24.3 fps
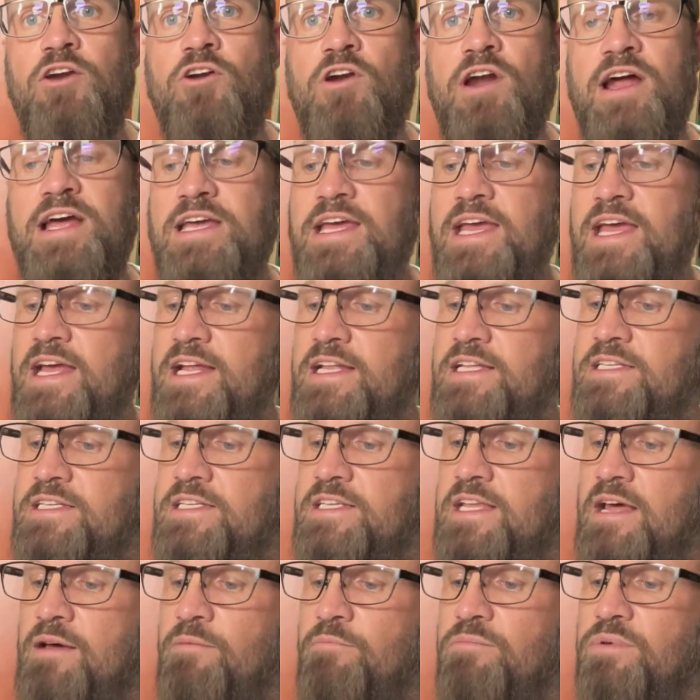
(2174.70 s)
grey head
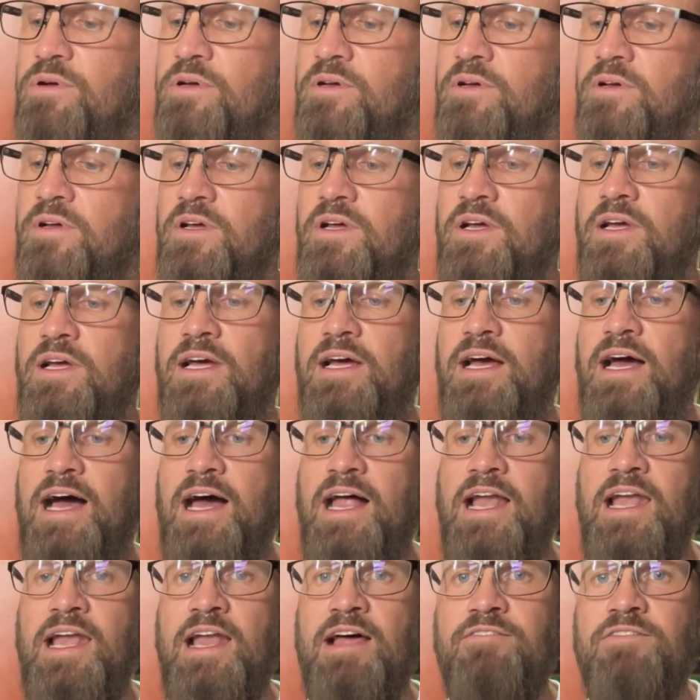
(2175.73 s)
stamp.
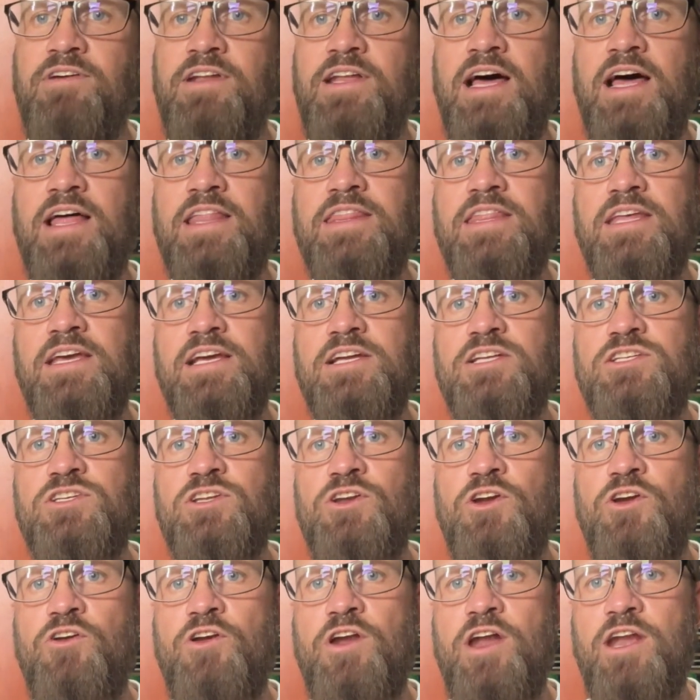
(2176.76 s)
I love it. I think it's
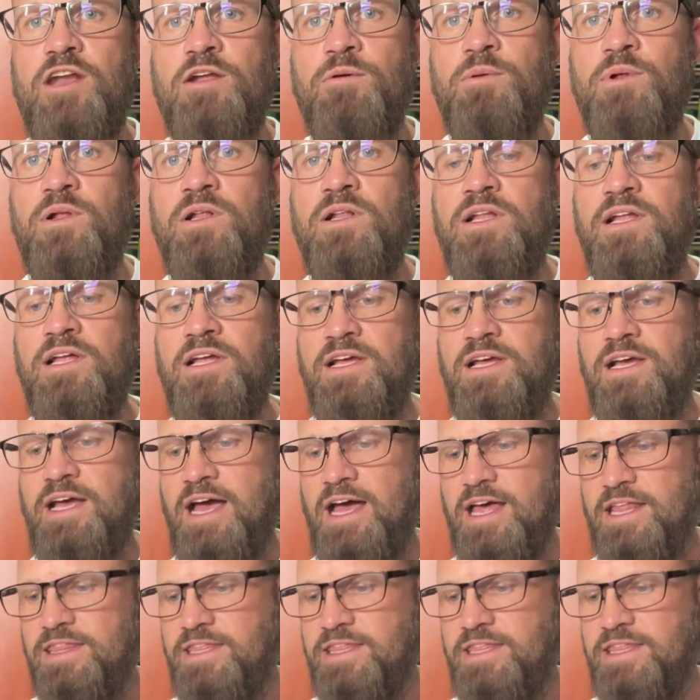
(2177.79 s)
incredible. I